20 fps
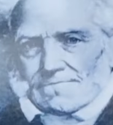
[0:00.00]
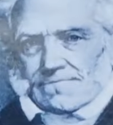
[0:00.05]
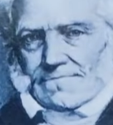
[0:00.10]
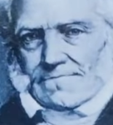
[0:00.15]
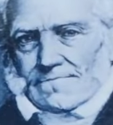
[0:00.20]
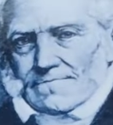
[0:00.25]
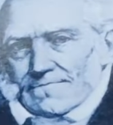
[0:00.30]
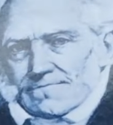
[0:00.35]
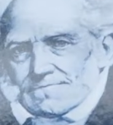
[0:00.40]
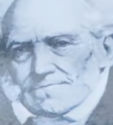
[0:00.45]

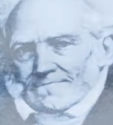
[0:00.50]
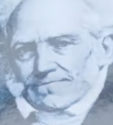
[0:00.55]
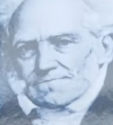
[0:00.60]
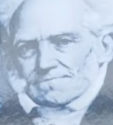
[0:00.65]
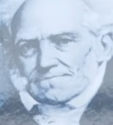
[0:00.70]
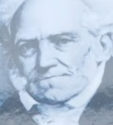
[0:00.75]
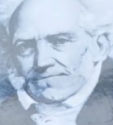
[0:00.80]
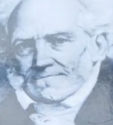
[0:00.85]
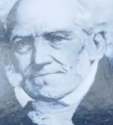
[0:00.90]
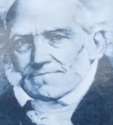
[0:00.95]
World as
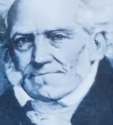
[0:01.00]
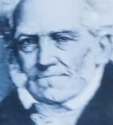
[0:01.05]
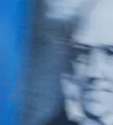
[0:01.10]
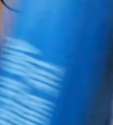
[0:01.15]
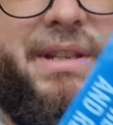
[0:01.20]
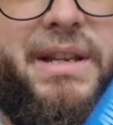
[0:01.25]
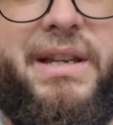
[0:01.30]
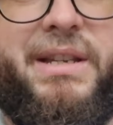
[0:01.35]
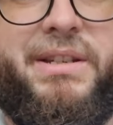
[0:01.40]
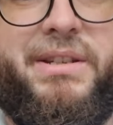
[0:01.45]
Will and
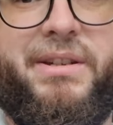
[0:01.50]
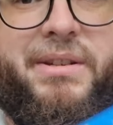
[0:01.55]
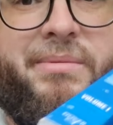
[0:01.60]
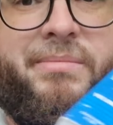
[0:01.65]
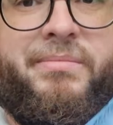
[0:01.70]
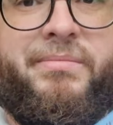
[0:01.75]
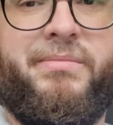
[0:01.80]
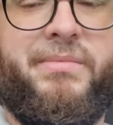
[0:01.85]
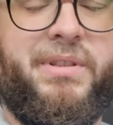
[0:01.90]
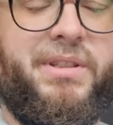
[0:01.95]
Representation.
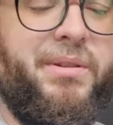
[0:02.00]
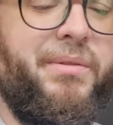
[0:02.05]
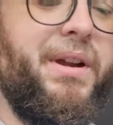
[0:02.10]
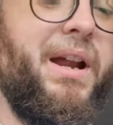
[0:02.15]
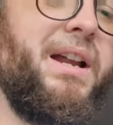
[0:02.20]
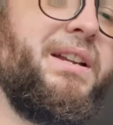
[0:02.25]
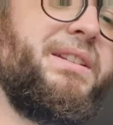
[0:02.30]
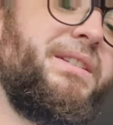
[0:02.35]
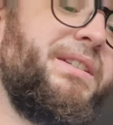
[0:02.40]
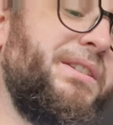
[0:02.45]
Something
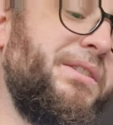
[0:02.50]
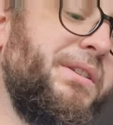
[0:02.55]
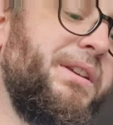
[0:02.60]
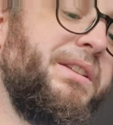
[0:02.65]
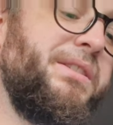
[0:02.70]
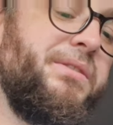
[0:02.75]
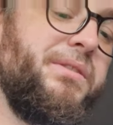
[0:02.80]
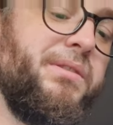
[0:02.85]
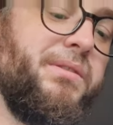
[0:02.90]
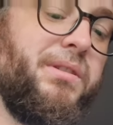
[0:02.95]
I actually do
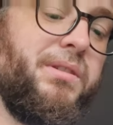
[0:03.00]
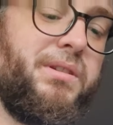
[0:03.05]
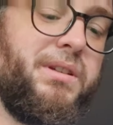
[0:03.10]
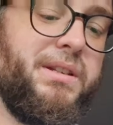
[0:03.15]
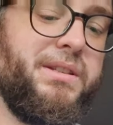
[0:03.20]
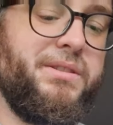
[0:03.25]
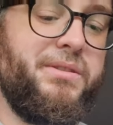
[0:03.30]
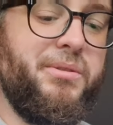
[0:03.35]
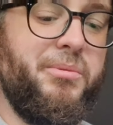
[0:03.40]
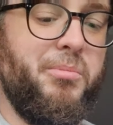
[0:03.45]
need to look
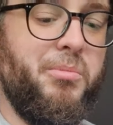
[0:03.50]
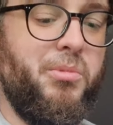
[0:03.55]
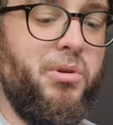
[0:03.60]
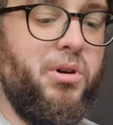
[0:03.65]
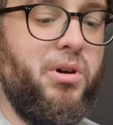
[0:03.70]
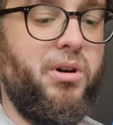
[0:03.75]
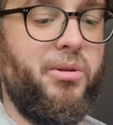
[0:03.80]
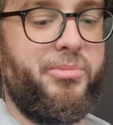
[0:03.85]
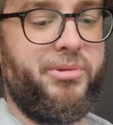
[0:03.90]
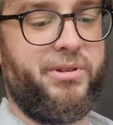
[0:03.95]
into
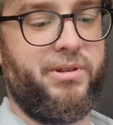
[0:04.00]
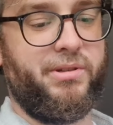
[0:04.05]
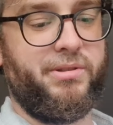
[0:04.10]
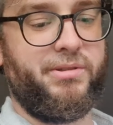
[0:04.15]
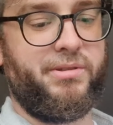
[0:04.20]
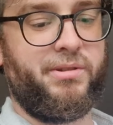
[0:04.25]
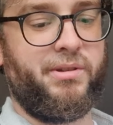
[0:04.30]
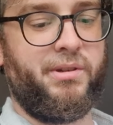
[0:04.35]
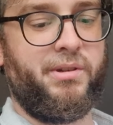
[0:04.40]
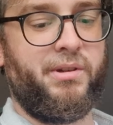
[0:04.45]
more
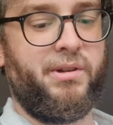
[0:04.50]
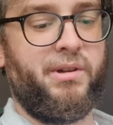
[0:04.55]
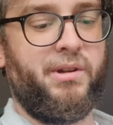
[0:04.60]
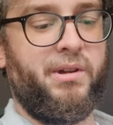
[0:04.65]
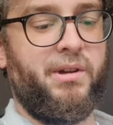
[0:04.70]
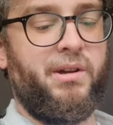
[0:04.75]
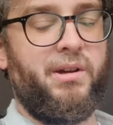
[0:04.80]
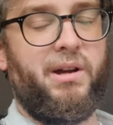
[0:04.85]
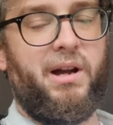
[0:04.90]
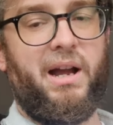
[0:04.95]
because
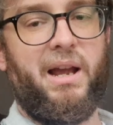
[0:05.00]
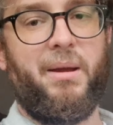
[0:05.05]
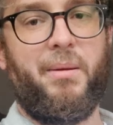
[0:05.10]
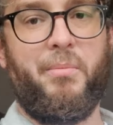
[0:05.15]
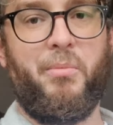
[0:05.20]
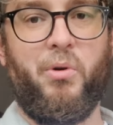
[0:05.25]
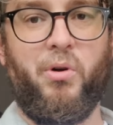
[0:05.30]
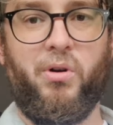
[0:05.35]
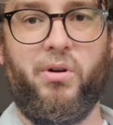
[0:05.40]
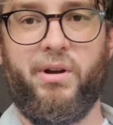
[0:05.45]
I am
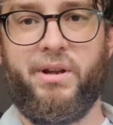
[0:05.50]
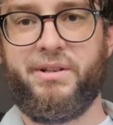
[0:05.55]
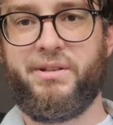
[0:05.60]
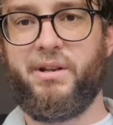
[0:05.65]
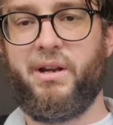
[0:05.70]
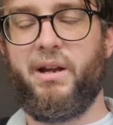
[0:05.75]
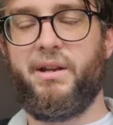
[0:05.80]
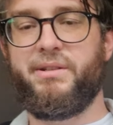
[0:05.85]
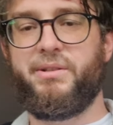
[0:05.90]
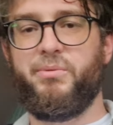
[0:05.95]
more,
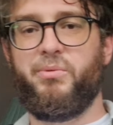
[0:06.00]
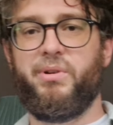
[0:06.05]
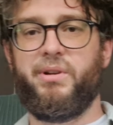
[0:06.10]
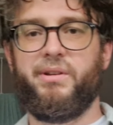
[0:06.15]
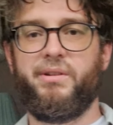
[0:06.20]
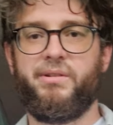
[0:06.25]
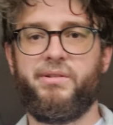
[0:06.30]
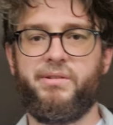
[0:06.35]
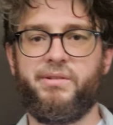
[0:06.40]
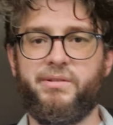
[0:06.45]
I do want
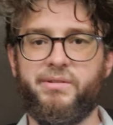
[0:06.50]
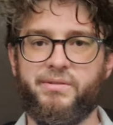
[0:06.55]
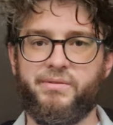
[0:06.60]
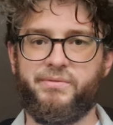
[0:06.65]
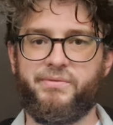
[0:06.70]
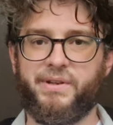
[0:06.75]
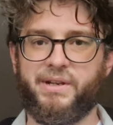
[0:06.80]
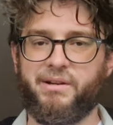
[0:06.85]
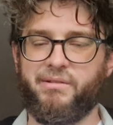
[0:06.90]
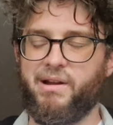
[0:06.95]
to
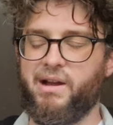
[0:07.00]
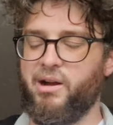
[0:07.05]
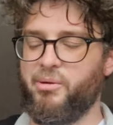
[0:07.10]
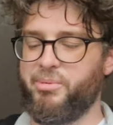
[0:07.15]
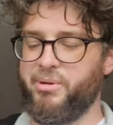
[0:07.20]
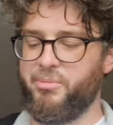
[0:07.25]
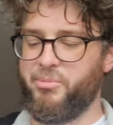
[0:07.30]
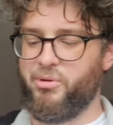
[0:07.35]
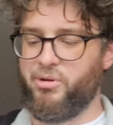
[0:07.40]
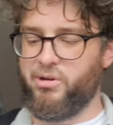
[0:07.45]
figure out a
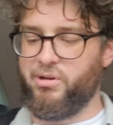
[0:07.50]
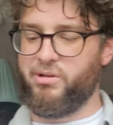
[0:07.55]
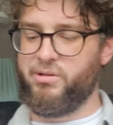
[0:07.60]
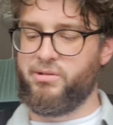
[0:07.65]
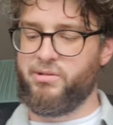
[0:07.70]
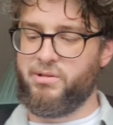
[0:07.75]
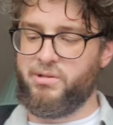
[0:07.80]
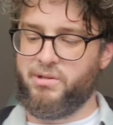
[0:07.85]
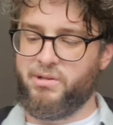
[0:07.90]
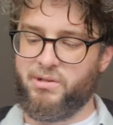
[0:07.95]
bit more
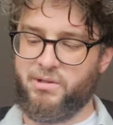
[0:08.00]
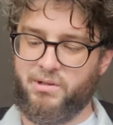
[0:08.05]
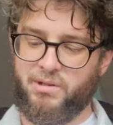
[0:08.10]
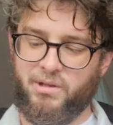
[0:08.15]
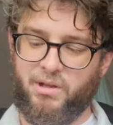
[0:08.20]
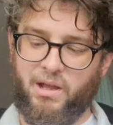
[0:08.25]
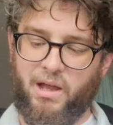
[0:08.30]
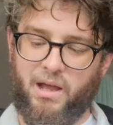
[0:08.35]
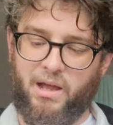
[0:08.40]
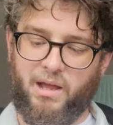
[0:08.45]

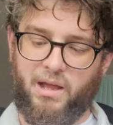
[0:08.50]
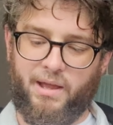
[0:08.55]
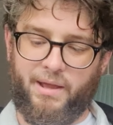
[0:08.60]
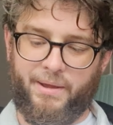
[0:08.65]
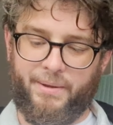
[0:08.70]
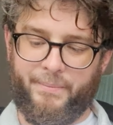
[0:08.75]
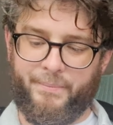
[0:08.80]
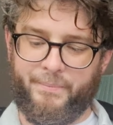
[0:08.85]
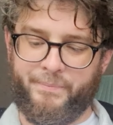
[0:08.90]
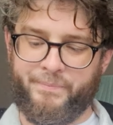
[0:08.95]

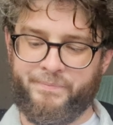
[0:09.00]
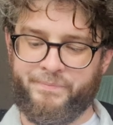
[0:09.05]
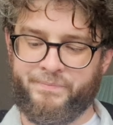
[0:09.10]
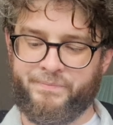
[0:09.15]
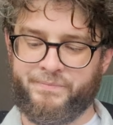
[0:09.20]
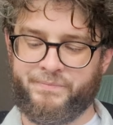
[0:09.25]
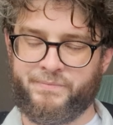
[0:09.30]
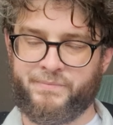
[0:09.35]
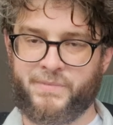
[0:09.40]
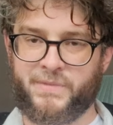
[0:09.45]
um,
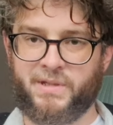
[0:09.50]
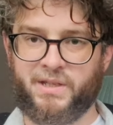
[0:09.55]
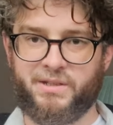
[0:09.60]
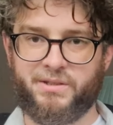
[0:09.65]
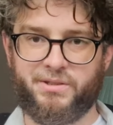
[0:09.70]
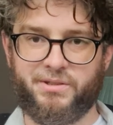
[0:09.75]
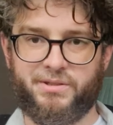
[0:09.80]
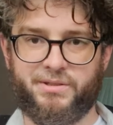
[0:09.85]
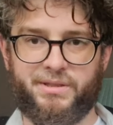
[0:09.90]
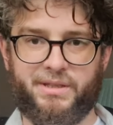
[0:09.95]

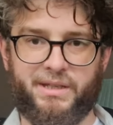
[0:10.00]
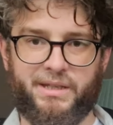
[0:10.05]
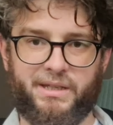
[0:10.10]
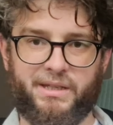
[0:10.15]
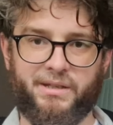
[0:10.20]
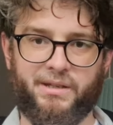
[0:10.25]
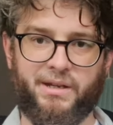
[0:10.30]
just the